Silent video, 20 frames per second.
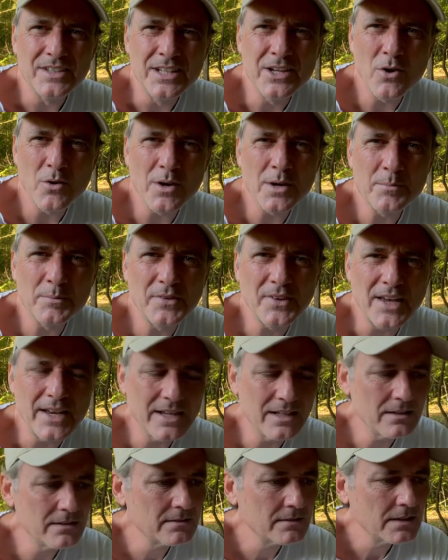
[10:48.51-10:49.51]
You know what I'm
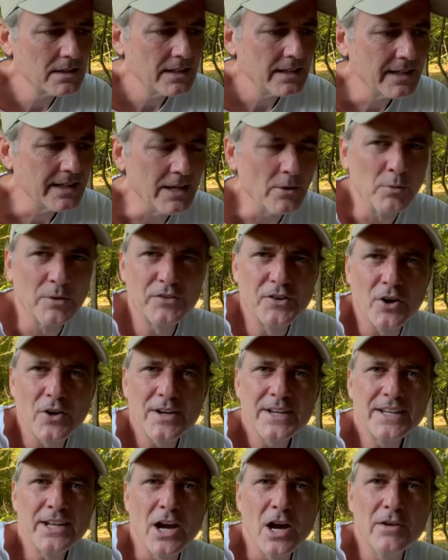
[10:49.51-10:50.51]
saying? It was
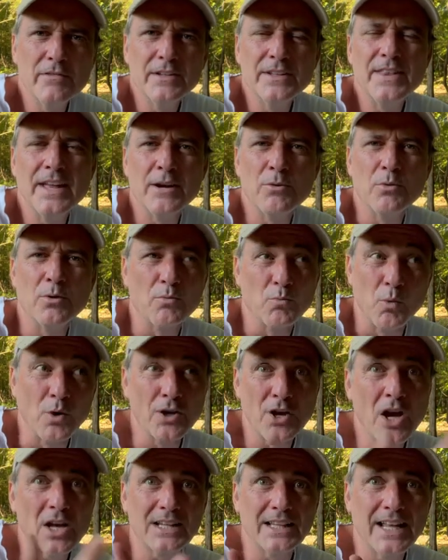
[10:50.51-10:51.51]
during COVID. They were, were
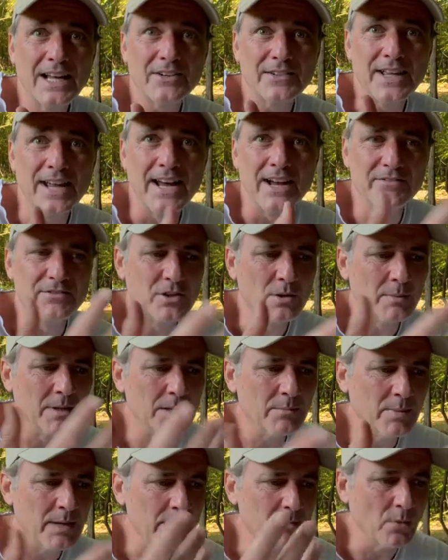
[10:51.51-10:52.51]
not allowed to have too
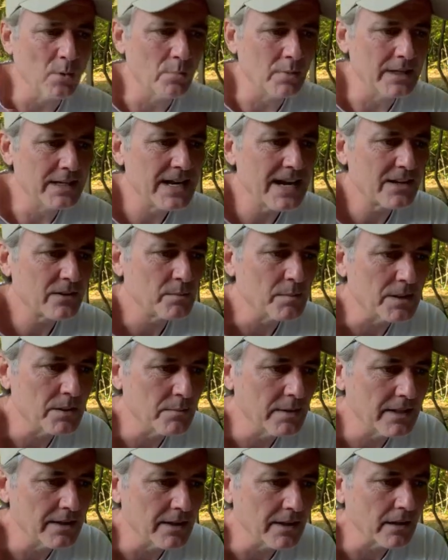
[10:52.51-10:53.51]
many people, but he asked me to
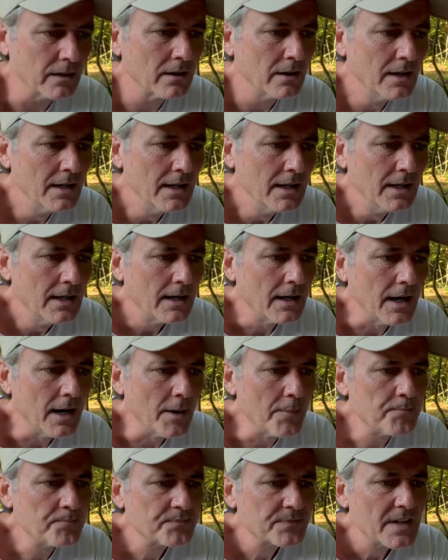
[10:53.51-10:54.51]
be there.
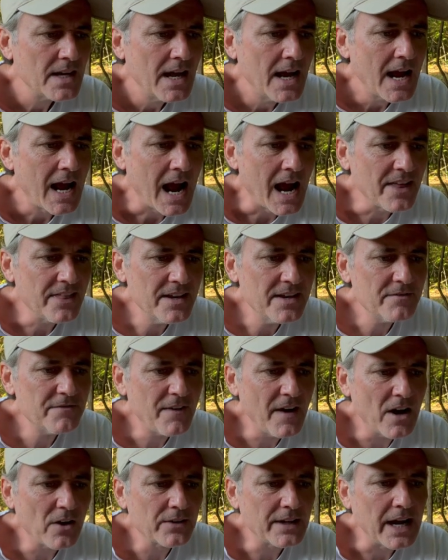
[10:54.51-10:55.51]
Um, I then
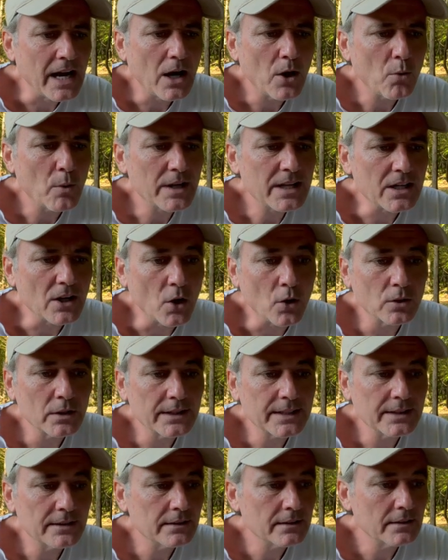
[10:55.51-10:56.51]
found out we could
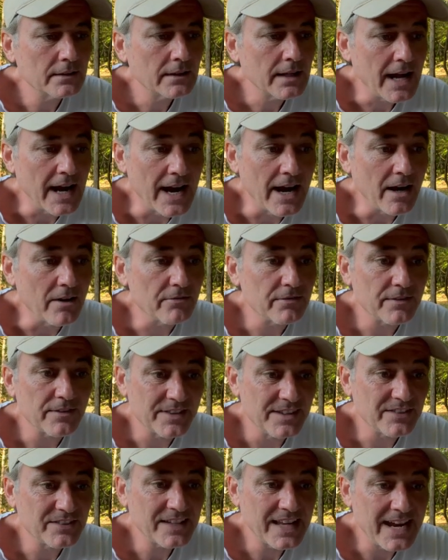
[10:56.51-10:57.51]
only have
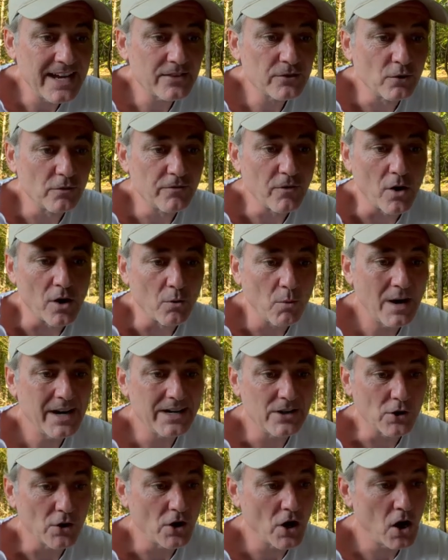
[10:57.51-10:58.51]
this castle for our
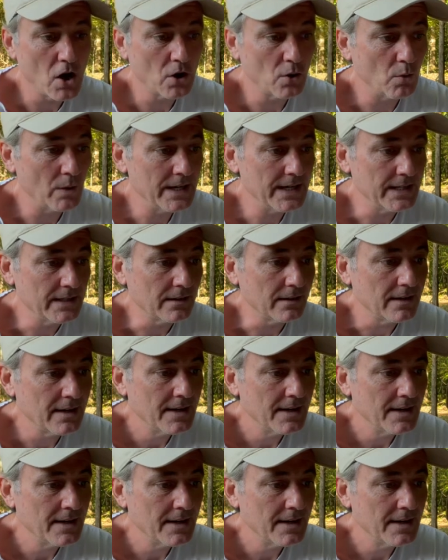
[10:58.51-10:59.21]
wedding on Halloween.